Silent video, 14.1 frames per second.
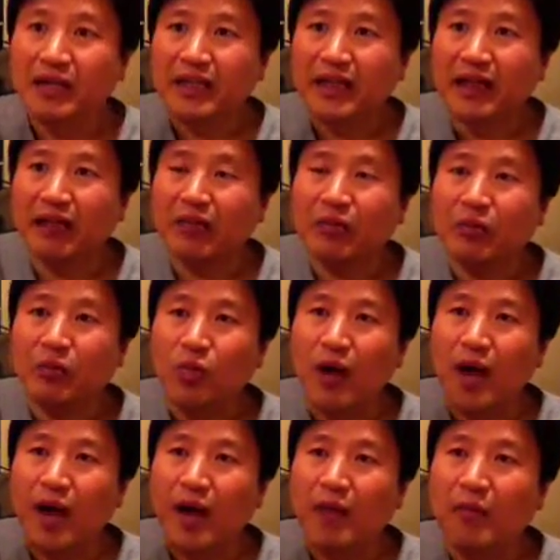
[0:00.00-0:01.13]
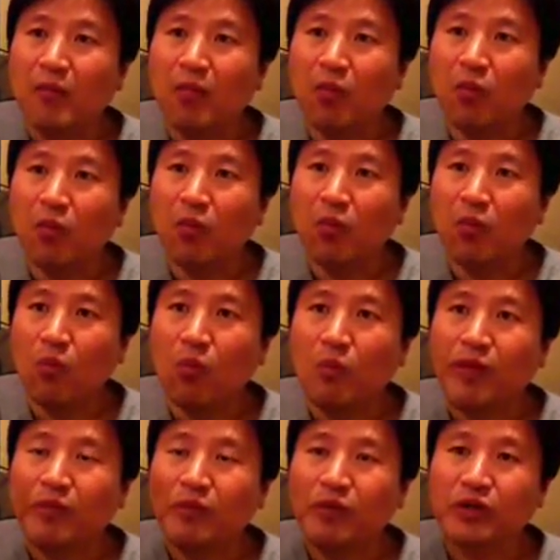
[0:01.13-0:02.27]
Now,
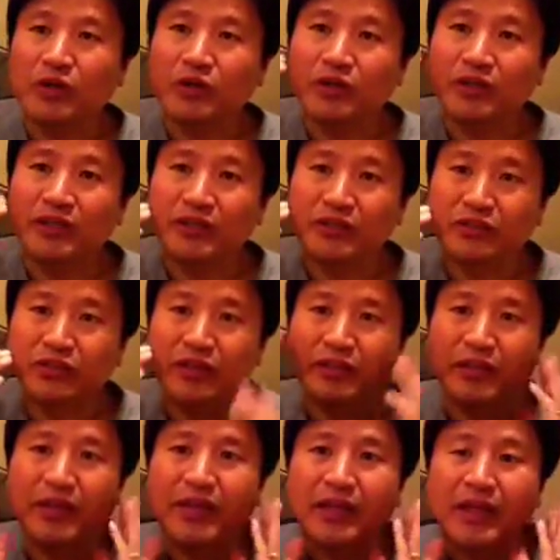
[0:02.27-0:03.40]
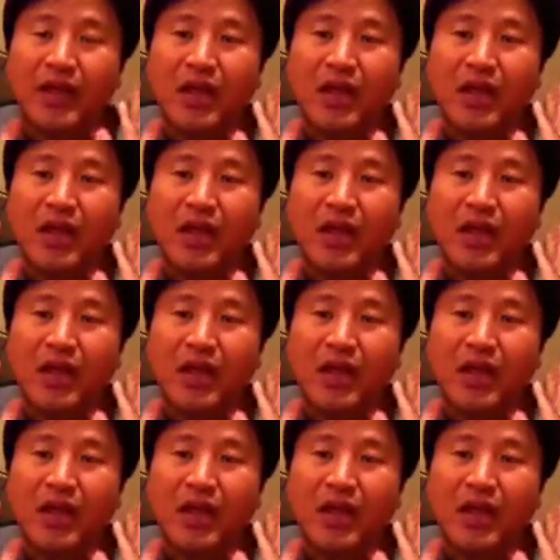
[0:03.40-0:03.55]
when we're doing the treatment,